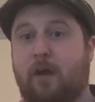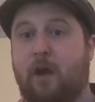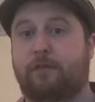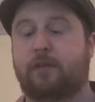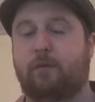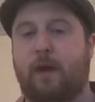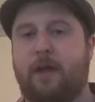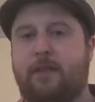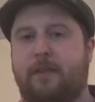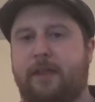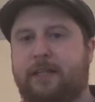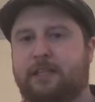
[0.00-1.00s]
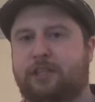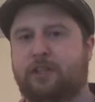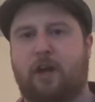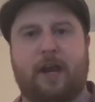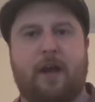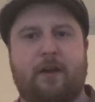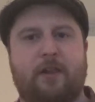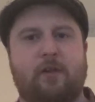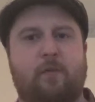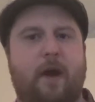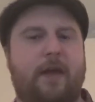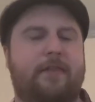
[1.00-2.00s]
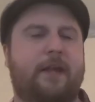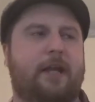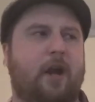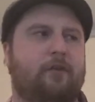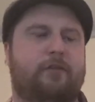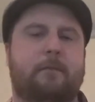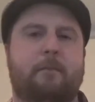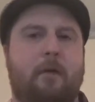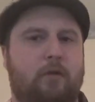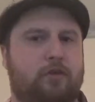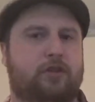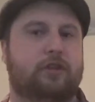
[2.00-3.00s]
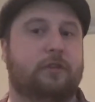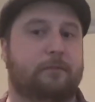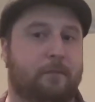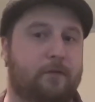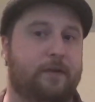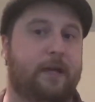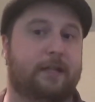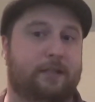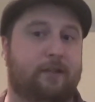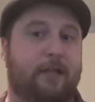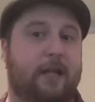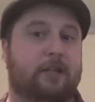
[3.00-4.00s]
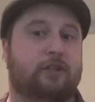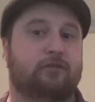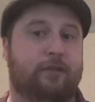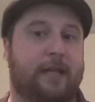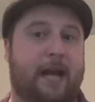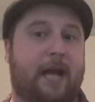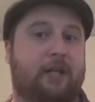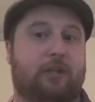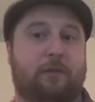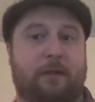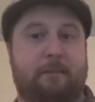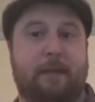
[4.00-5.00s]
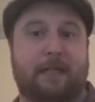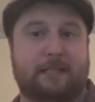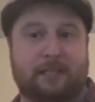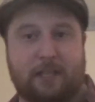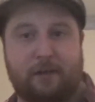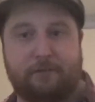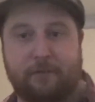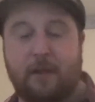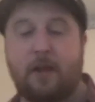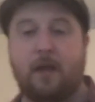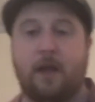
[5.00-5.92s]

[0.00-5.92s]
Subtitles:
of the way that they start out and the way they go for most of the movie until you get to the really action-y based stuff.